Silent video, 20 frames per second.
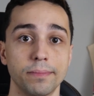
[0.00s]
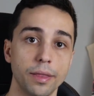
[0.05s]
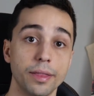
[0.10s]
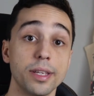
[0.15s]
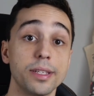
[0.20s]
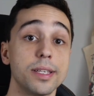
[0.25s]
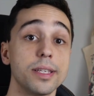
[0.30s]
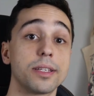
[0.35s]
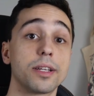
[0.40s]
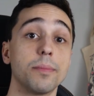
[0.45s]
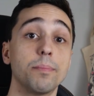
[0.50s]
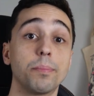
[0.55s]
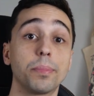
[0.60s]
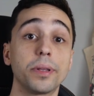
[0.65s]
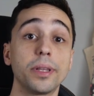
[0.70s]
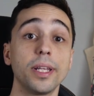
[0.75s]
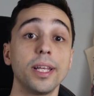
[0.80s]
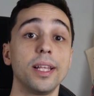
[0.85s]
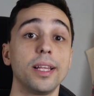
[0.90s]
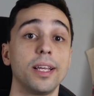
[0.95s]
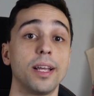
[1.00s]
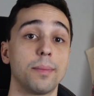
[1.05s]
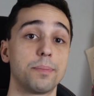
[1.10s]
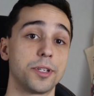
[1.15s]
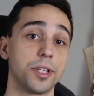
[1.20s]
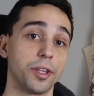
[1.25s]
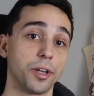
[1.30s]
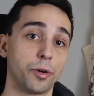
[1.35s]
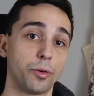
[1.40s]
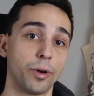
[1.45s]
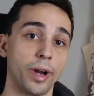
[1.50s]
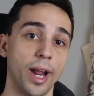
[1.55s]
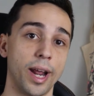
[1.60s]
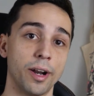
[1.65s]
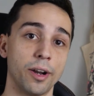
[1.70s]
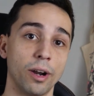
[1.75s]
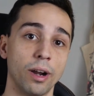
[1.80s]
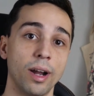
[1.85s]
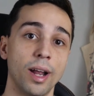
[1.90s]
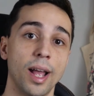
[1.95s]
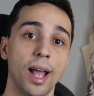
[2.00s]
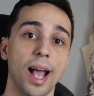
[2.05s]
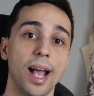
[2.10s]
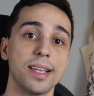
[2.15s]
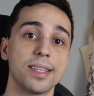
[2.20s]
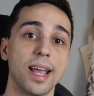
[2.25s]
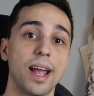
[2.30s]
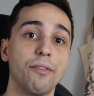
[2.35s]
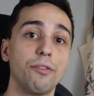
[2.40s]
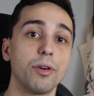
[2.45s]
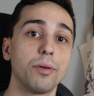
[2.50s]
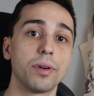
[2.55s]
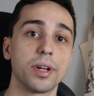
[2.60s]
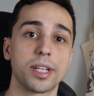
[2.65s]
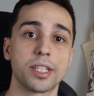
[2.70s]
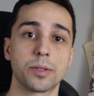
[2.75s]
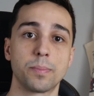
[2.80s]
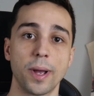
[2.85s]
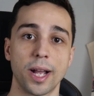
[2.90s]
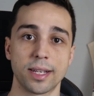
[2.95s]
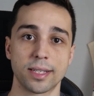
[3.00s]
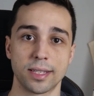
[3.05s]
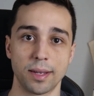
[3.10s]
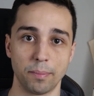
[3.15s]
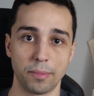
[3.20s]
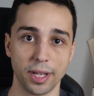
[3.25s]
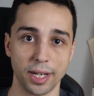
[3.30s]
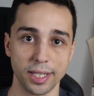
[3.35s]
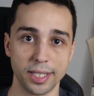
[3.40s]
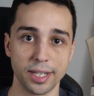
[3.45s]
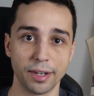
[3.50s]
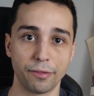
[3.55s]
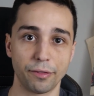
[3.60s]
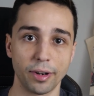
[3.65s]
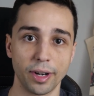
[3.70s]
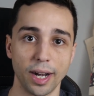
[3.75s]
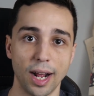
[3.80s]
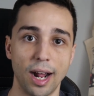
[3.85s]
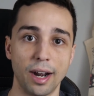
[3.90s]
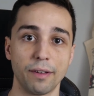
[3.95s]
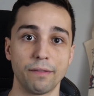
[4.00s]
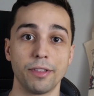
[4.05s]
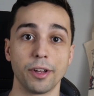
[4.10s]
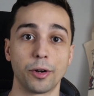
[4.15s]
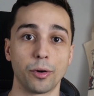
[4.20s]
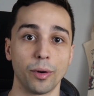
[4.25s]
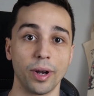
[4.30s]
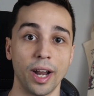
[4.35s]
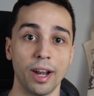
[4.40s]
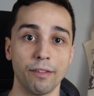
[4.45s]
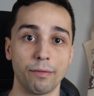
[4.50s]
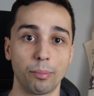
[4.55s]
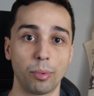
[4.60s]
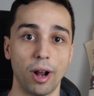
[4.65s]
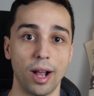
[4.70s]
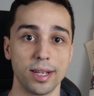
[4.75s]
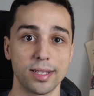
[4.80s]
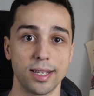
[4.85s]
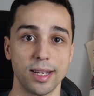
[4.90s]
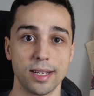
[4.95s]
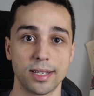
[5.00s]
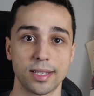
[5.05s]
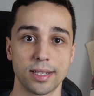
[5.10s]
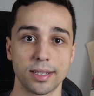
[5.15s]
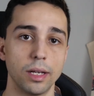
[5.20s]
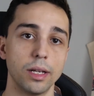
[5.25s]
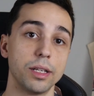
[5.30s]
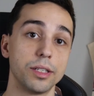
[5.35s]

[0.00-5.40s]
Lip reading: This is completely up to the creator, as everyone expects something different out of the creative process.